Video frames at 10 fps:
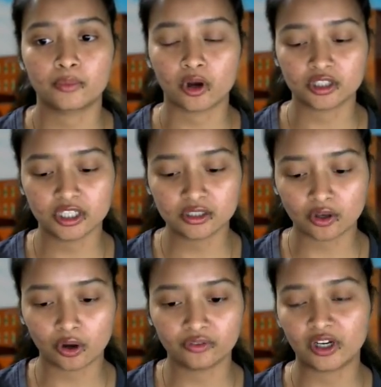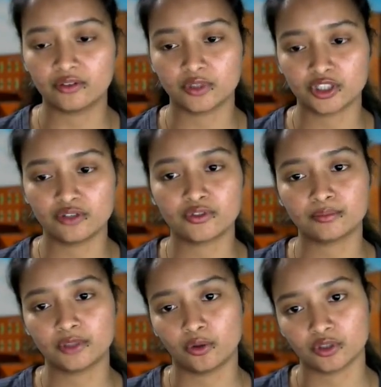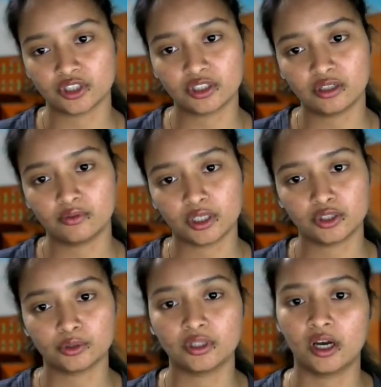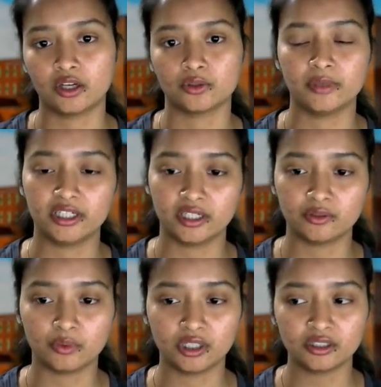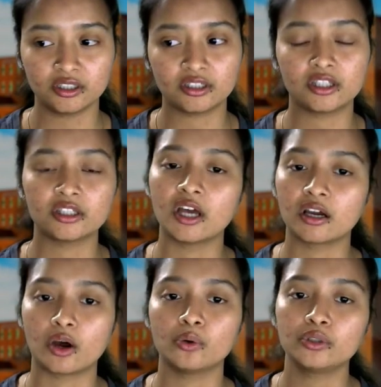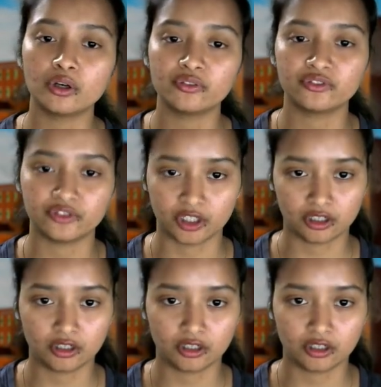process of conversion from the original one to the augmented one, the count of